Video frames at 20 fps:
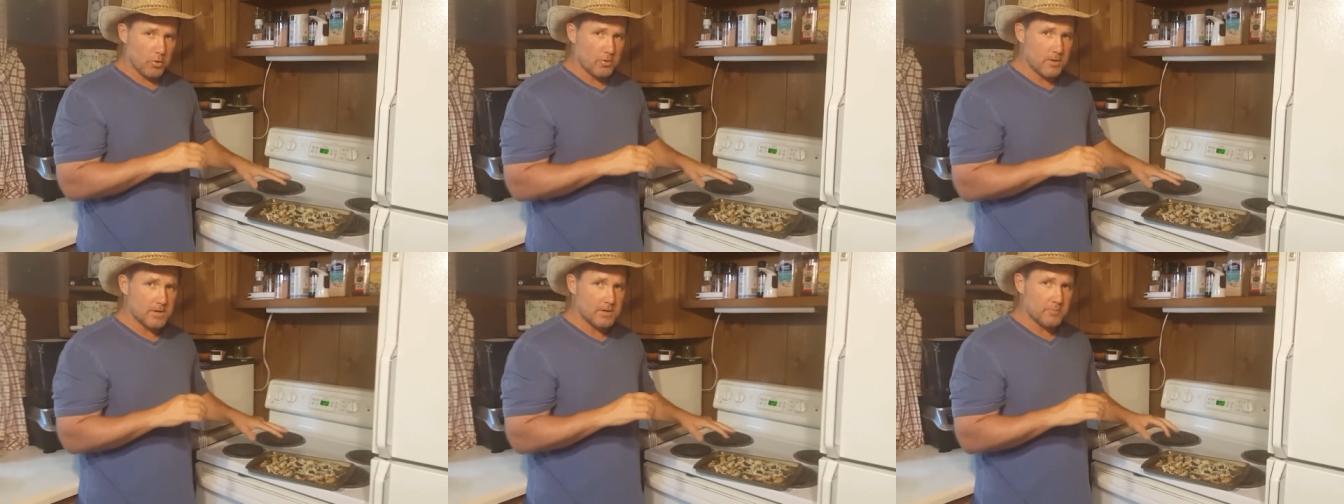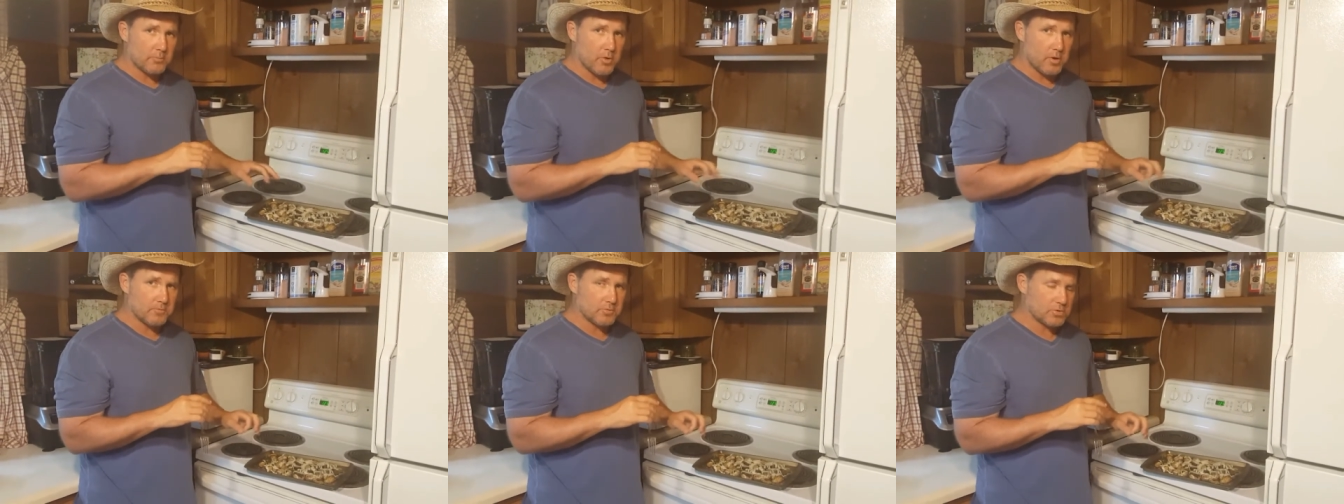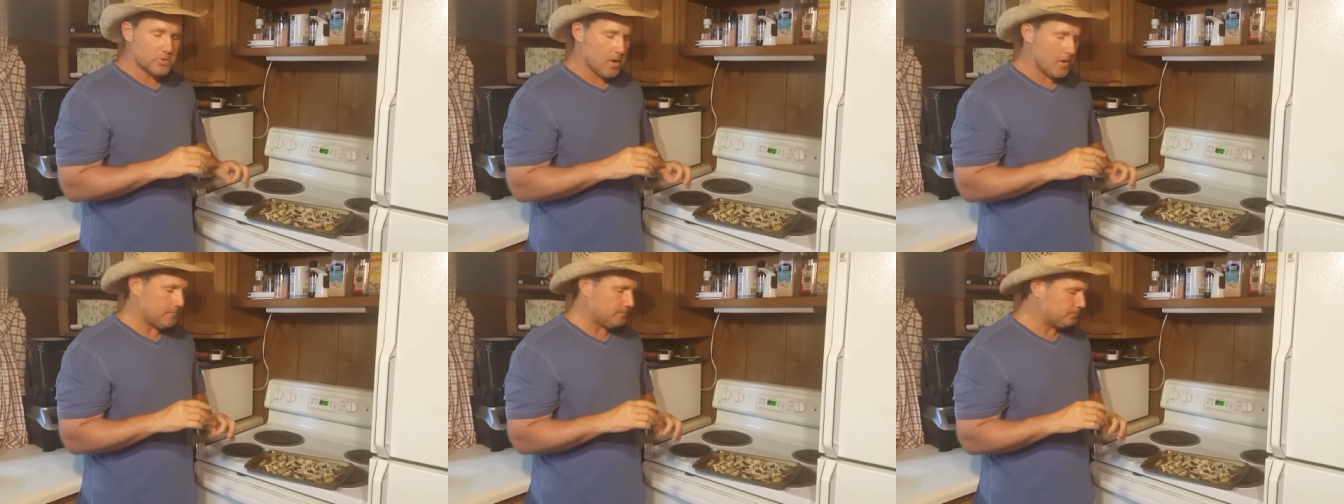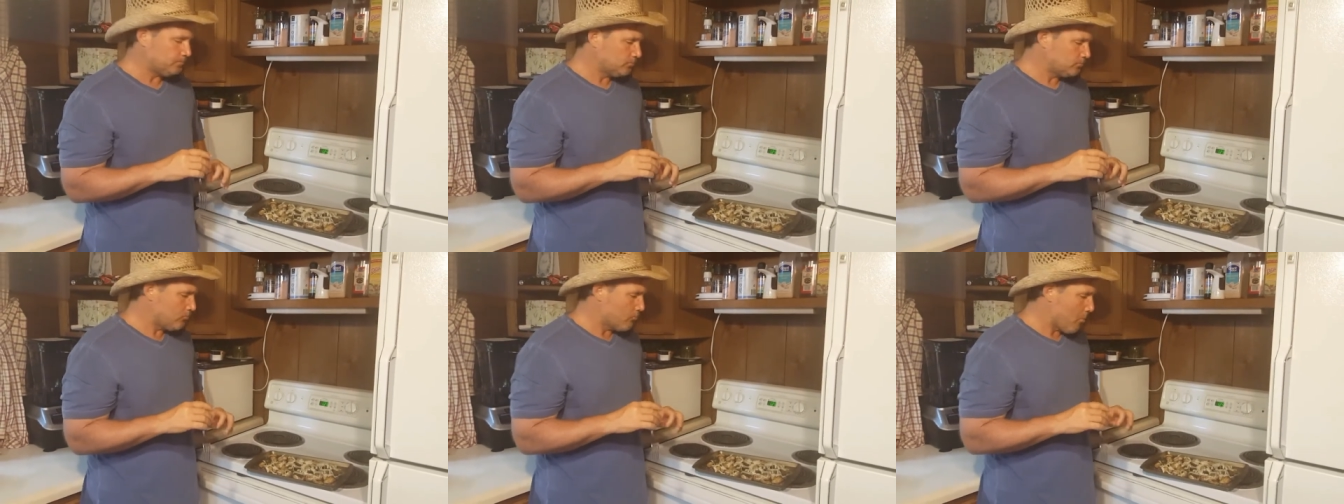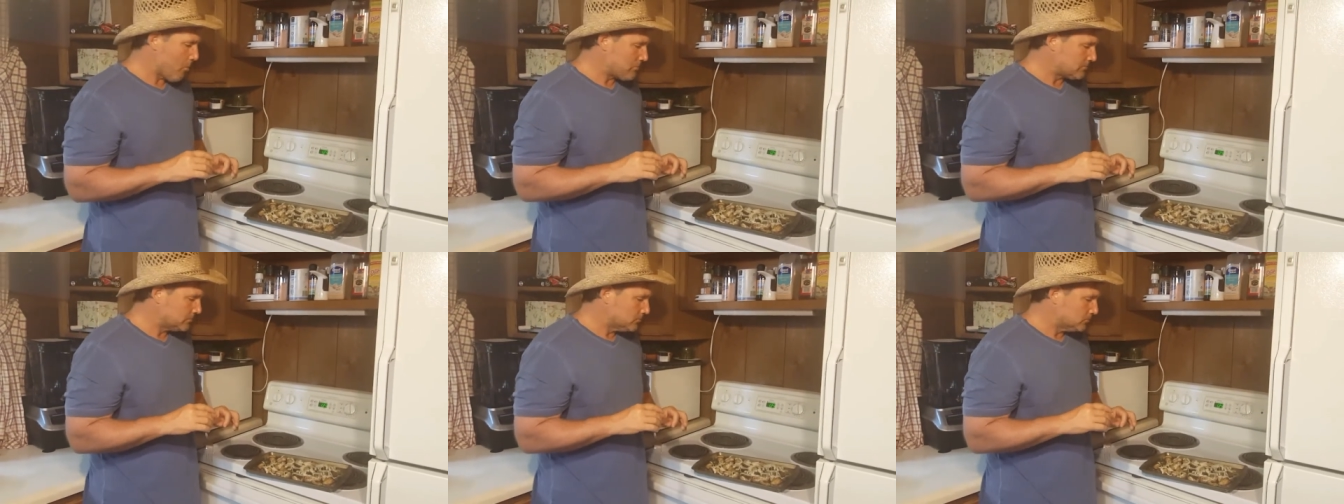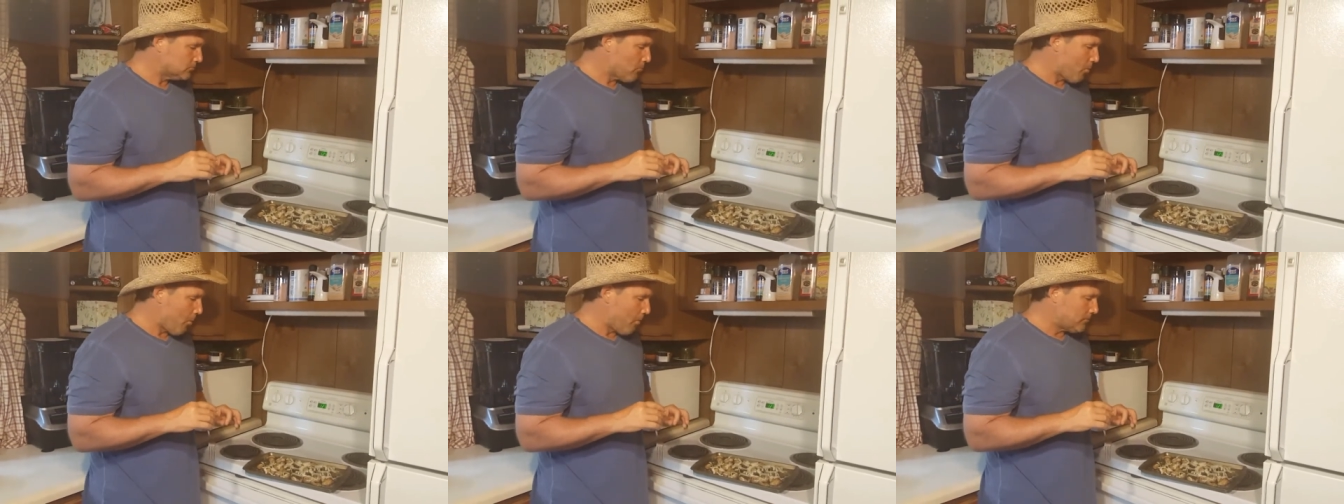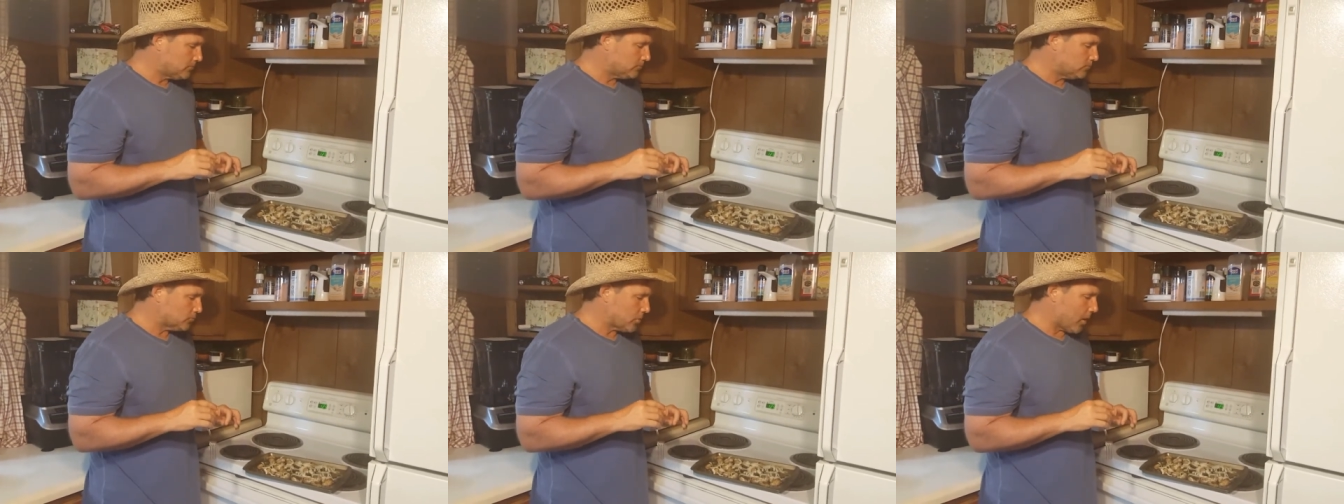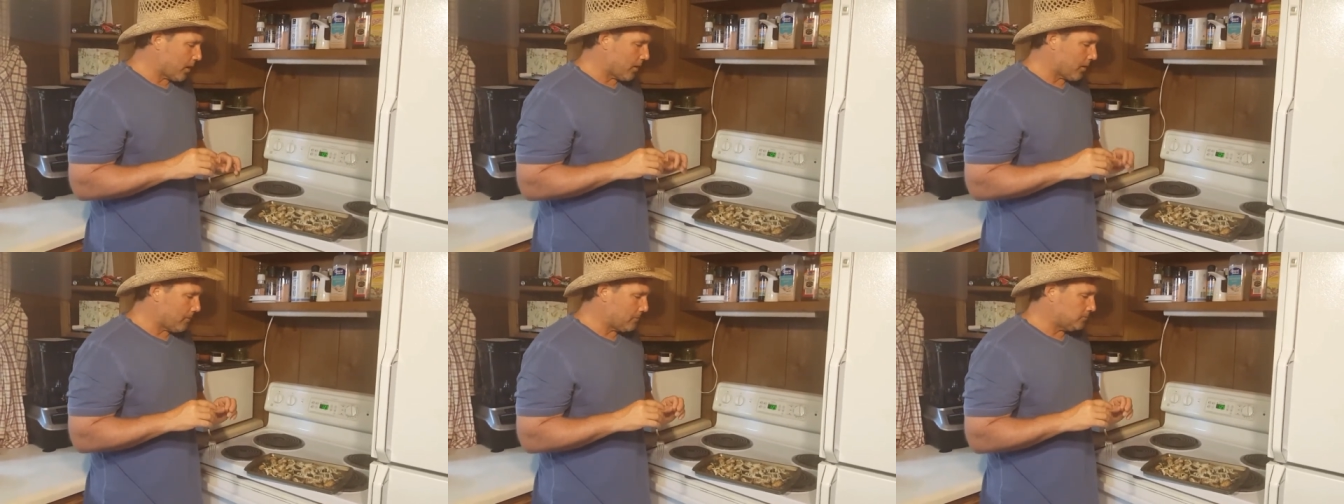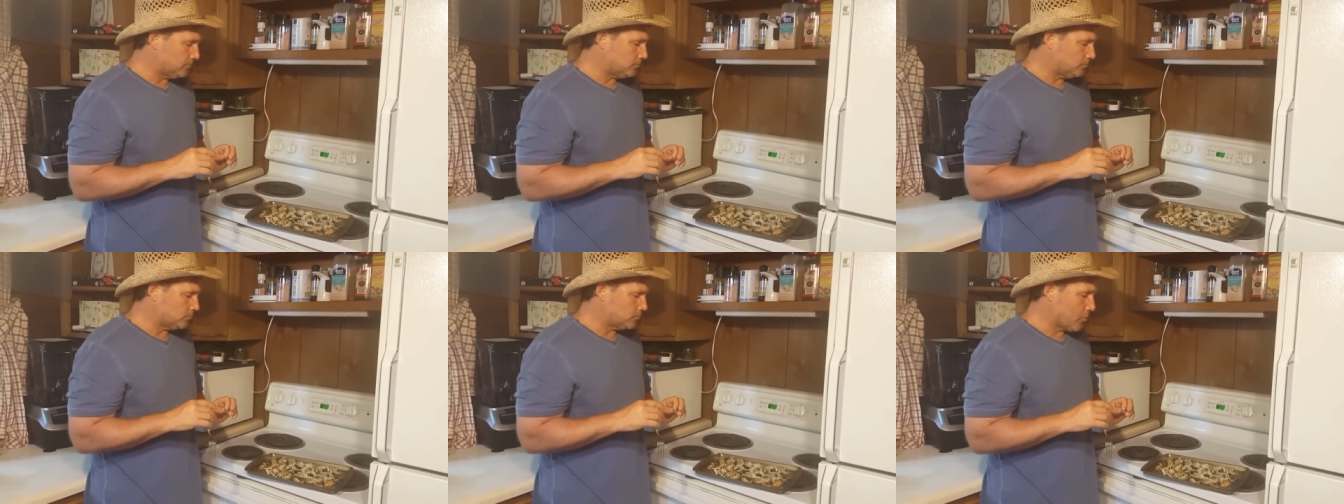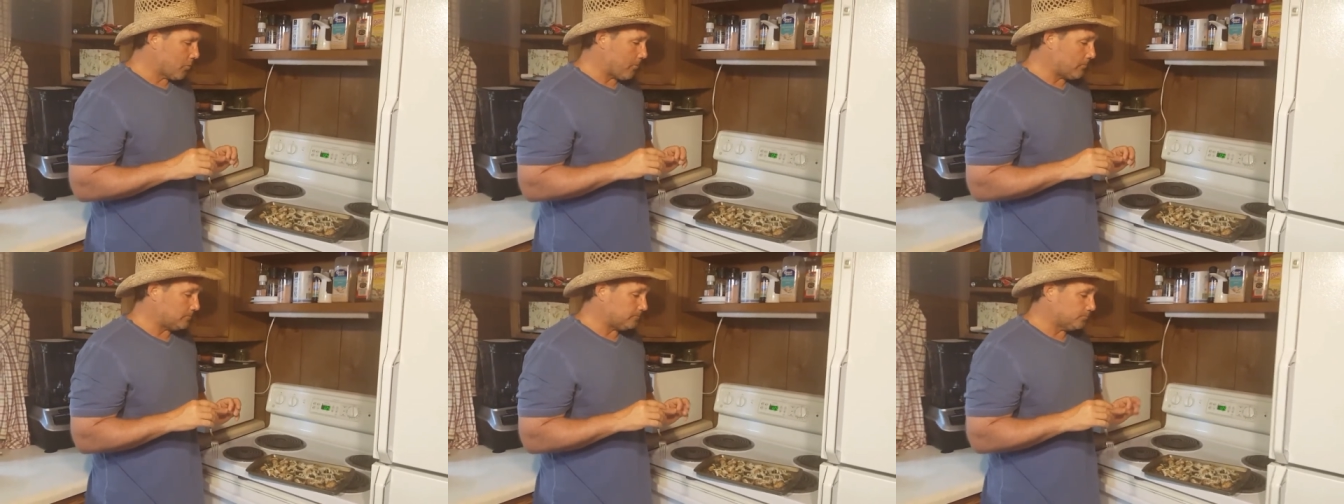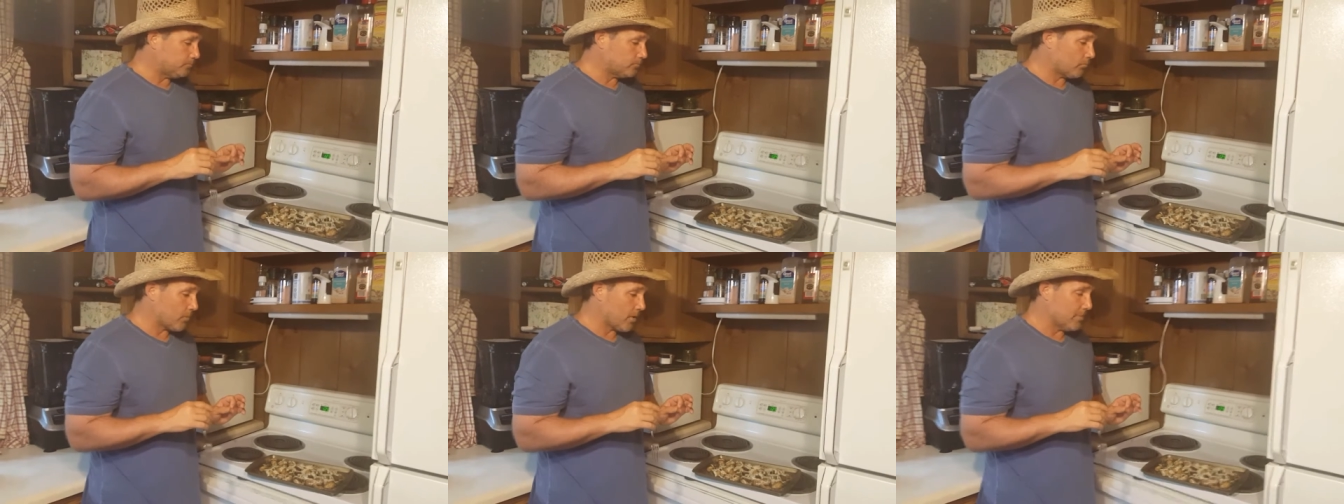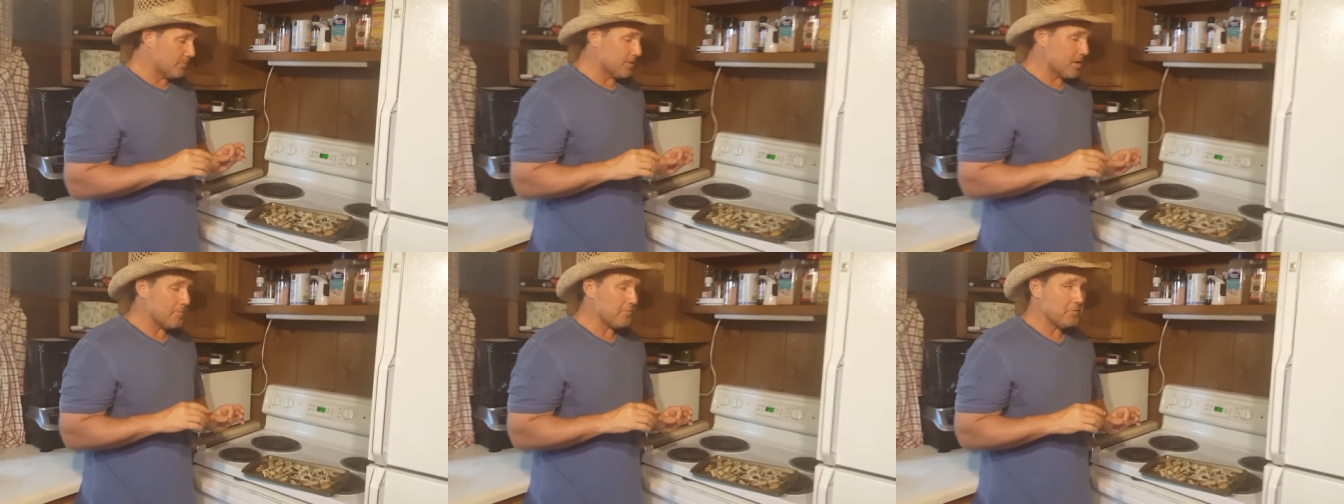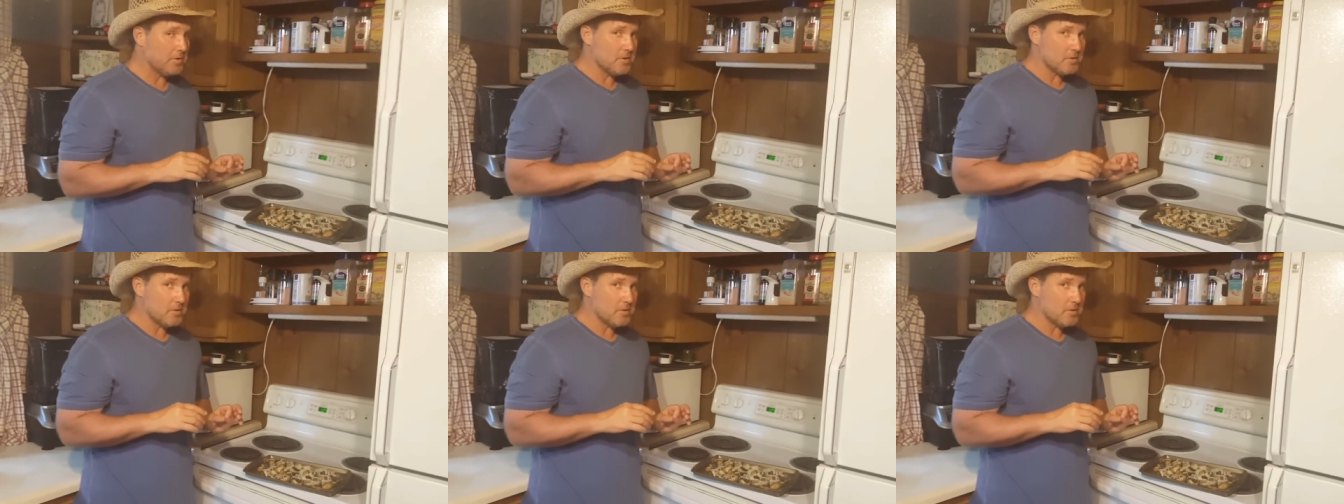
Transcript: more grated Parmesan. Can